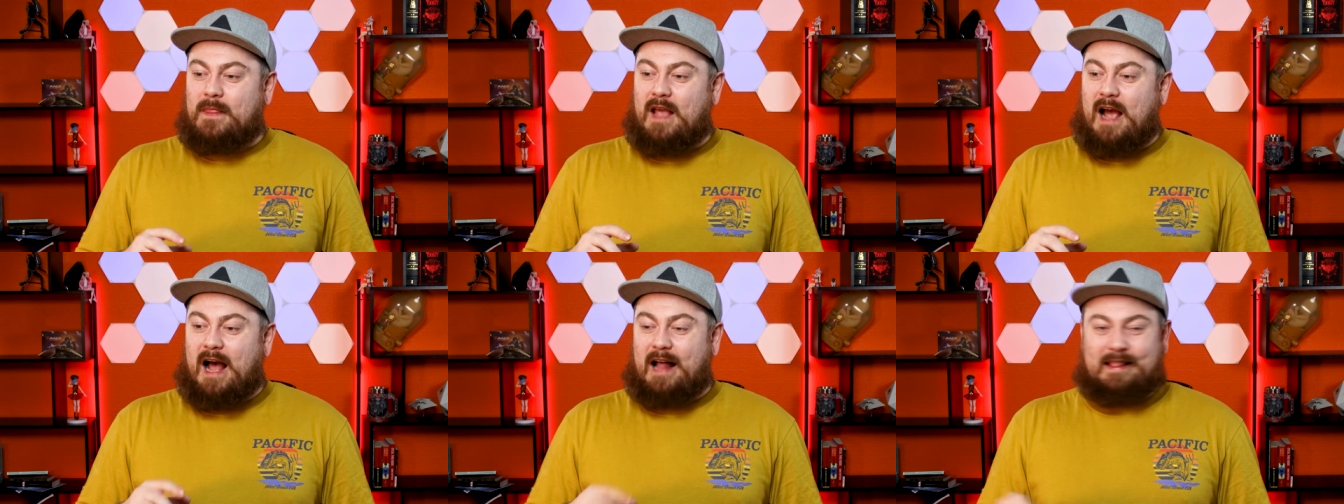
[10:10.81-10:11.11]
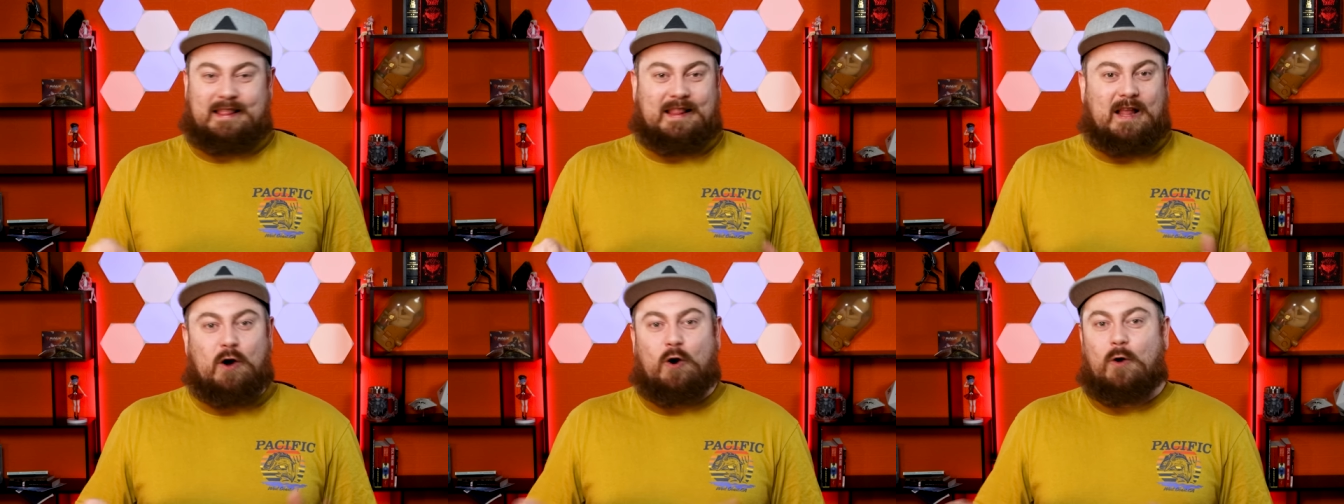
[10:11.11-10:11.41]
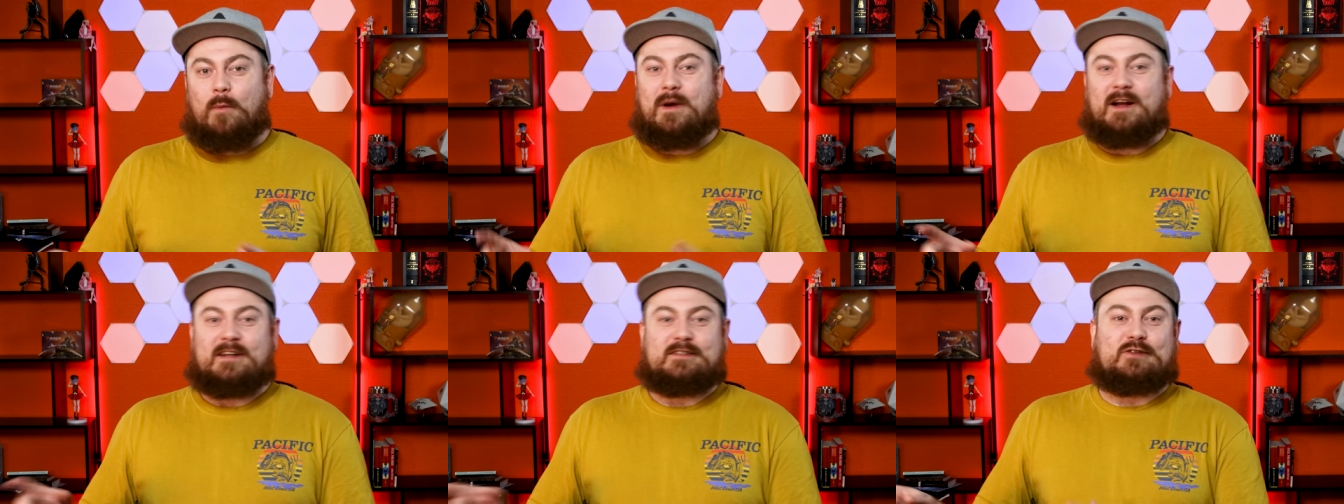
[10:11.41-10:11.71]
a
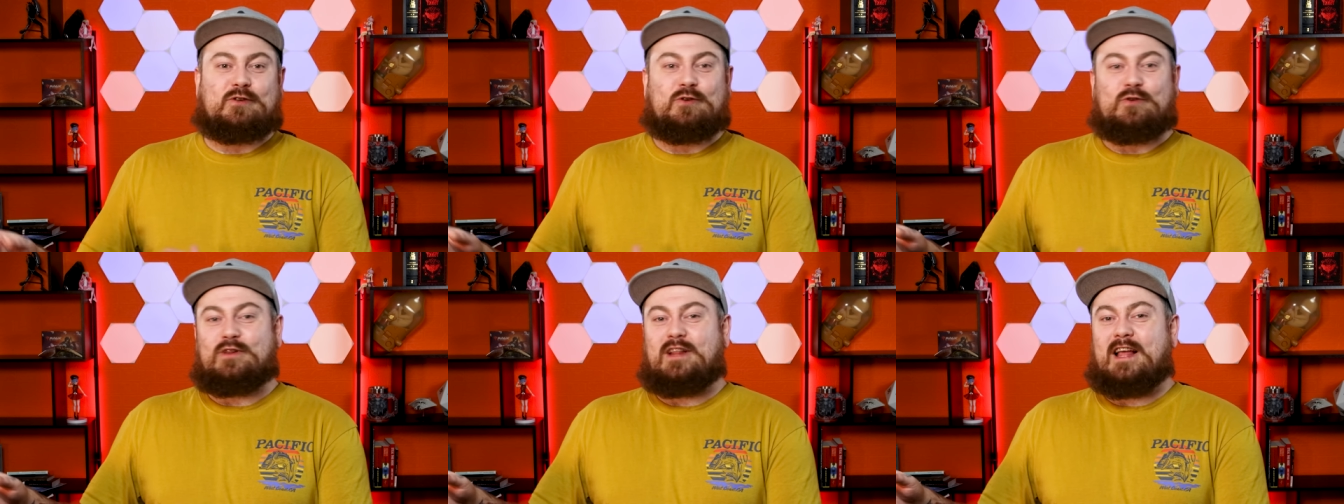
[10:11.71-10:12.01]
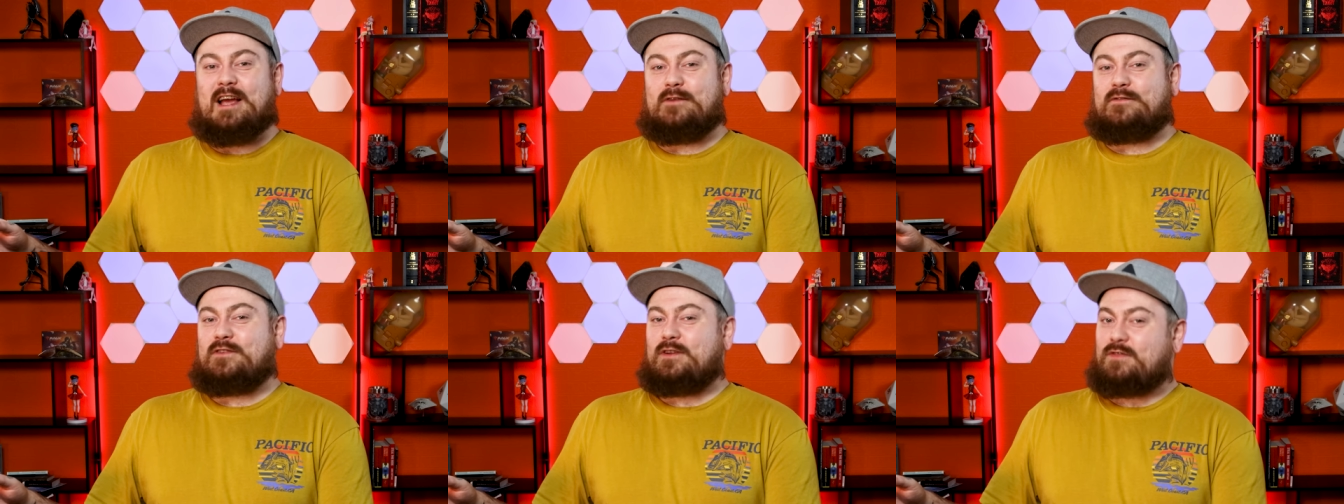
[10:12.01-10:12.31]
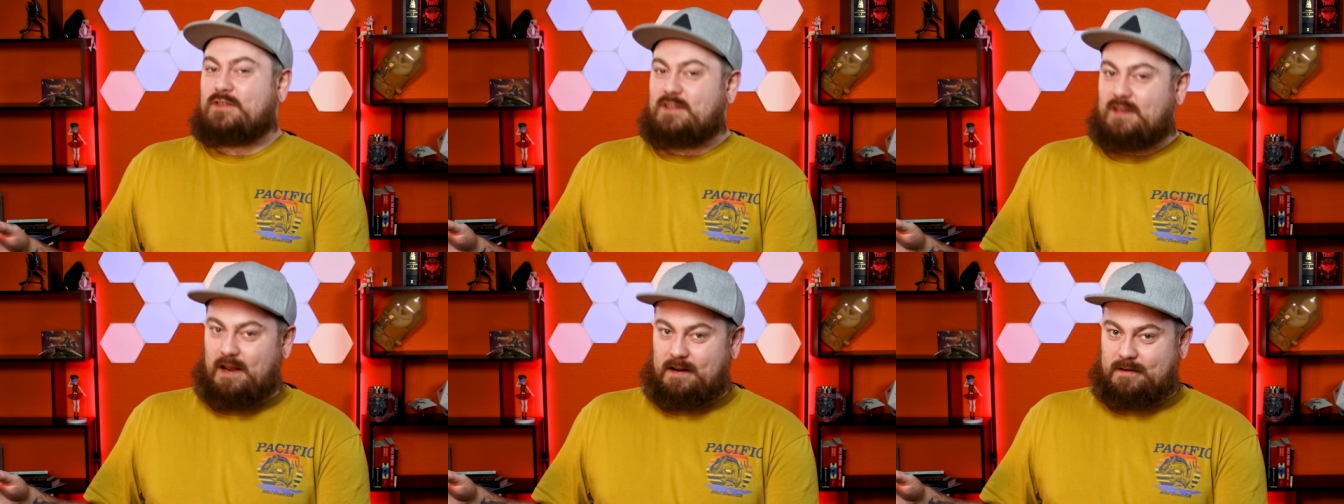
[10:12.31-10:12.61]
little bit too left
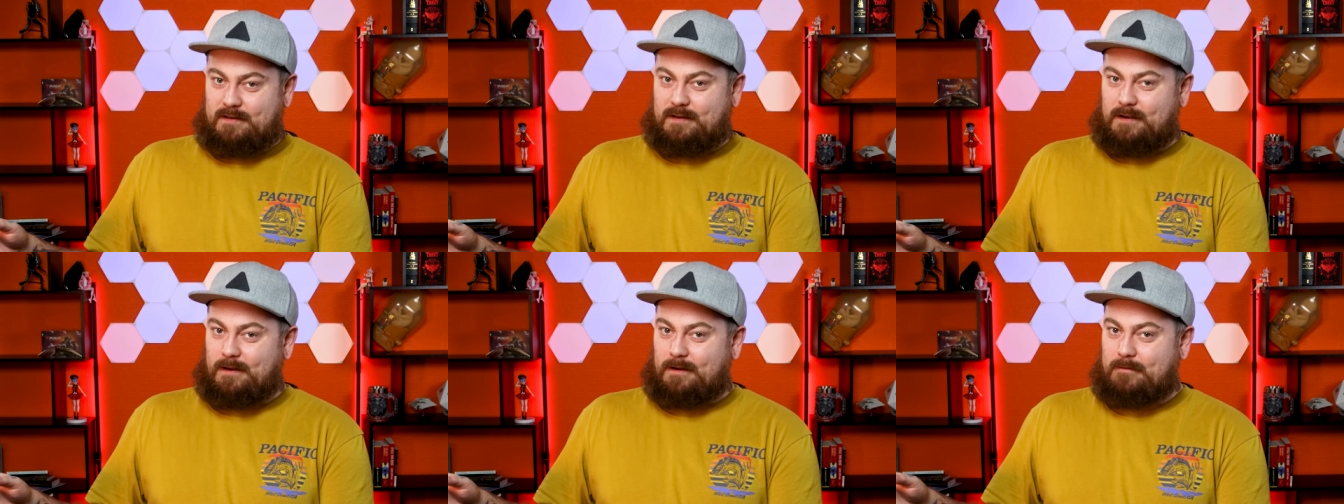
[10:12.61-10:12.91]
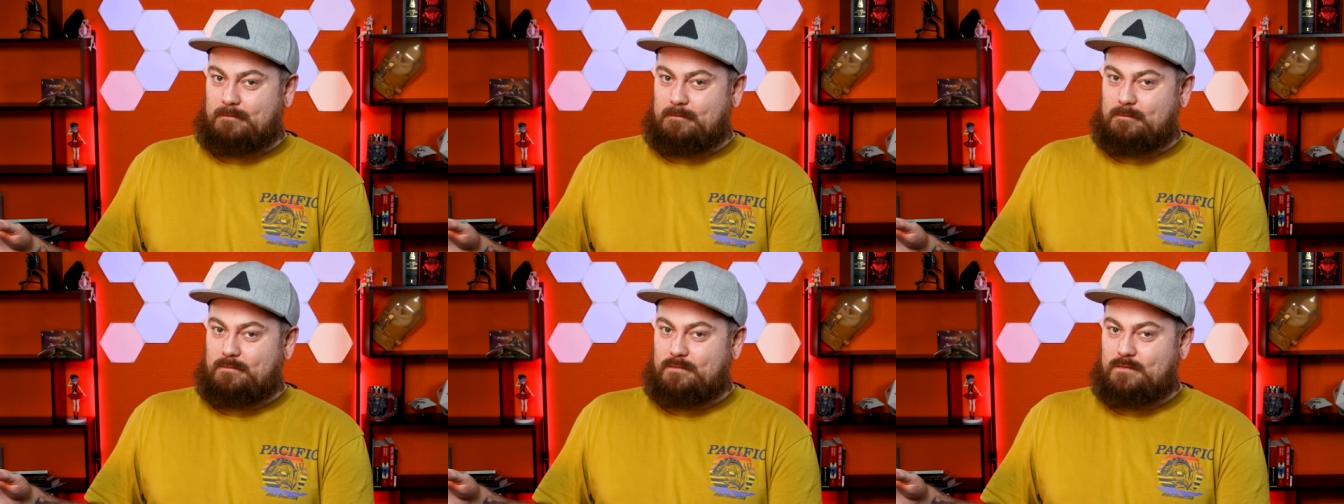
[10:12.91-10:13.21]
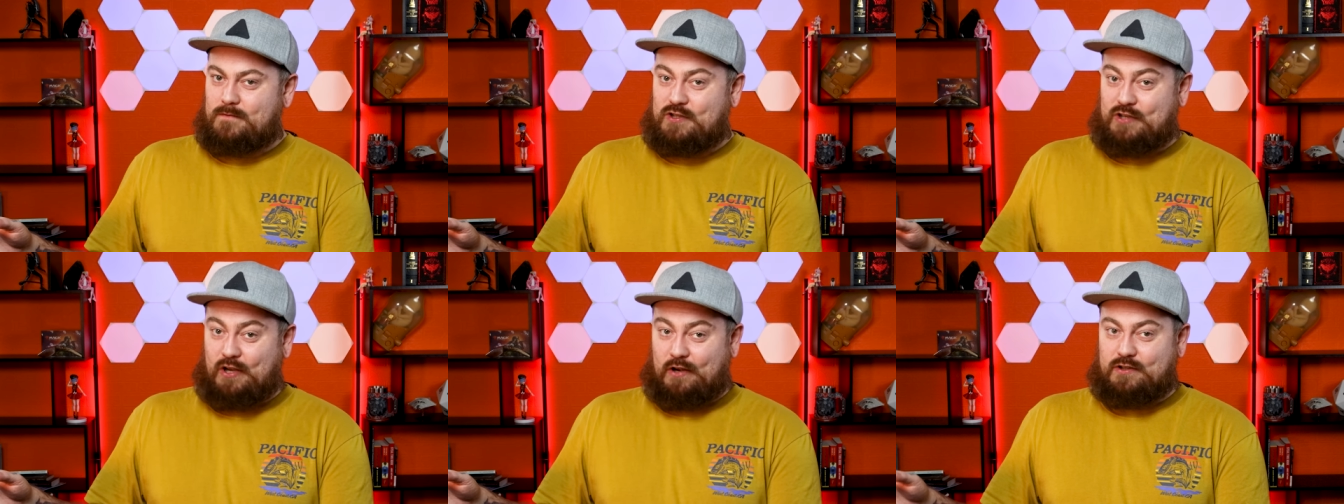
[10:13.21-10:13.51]
of centre,
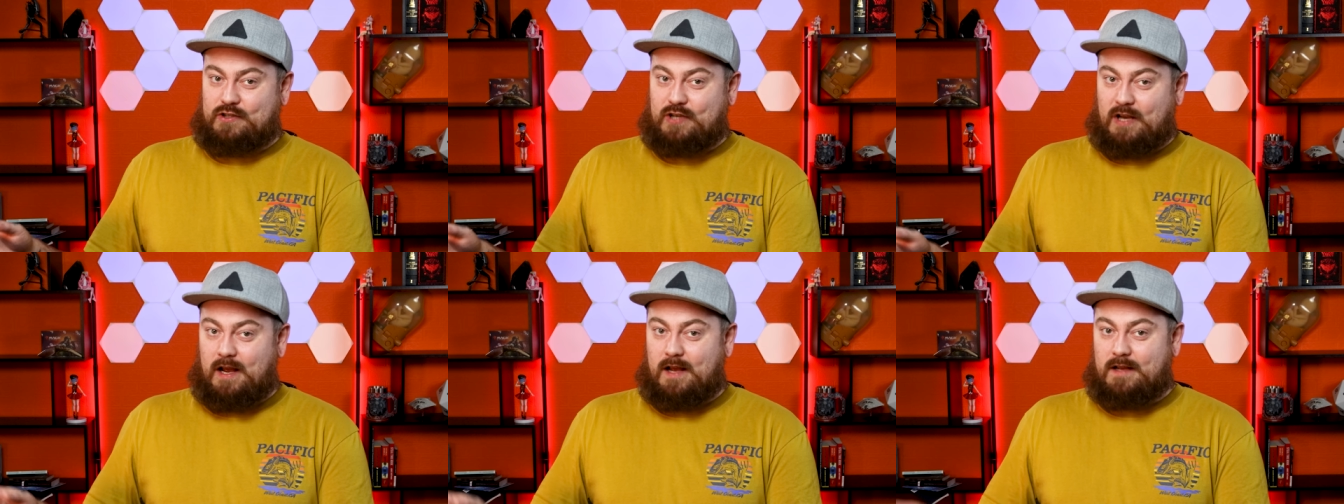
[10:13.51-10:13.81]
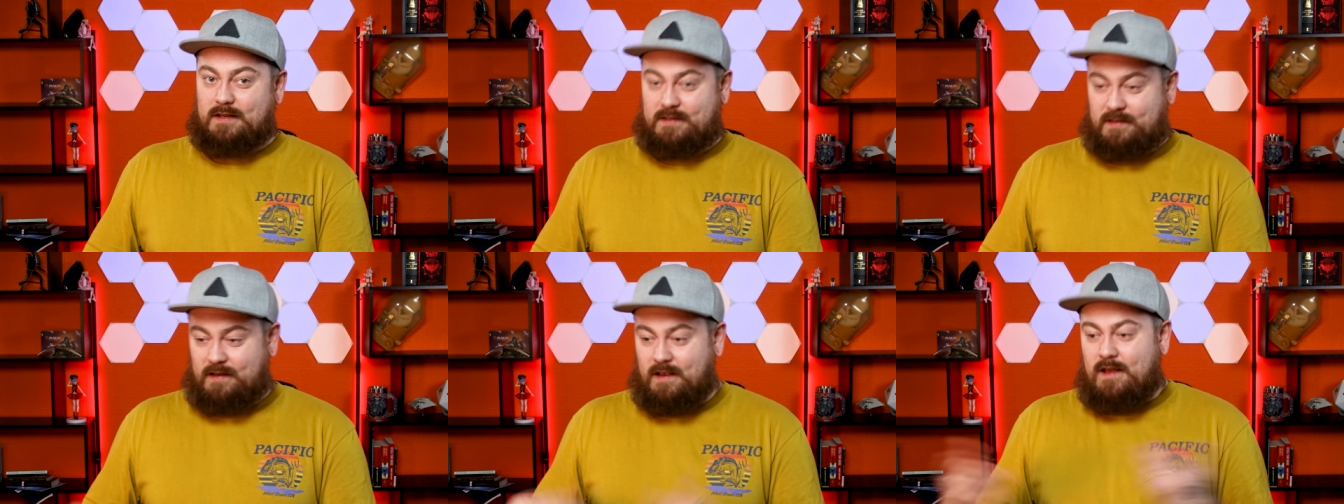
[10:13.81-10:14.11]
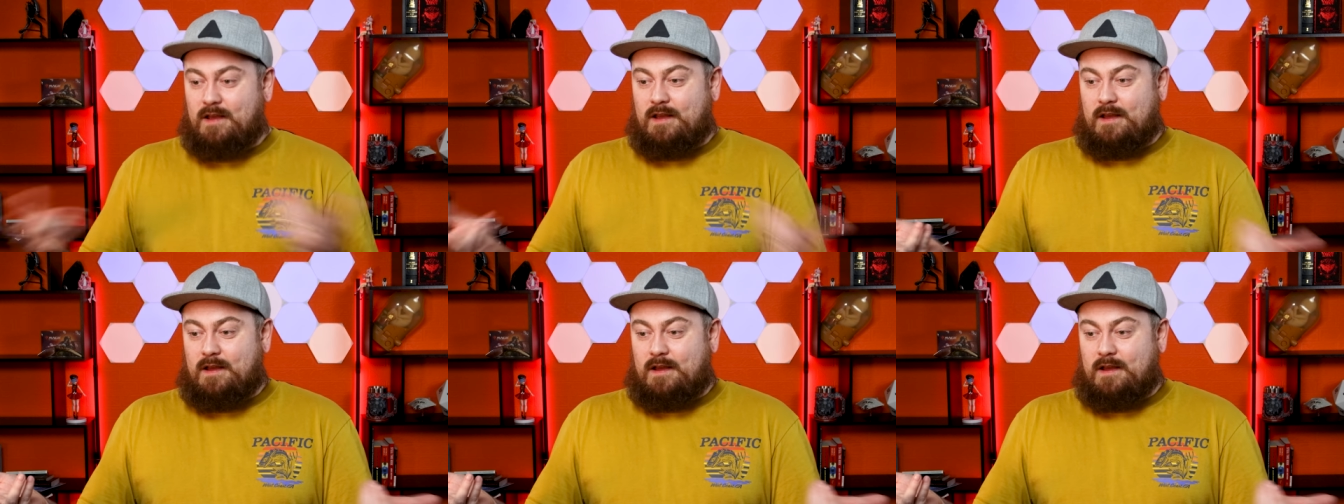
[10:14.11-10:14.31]
such as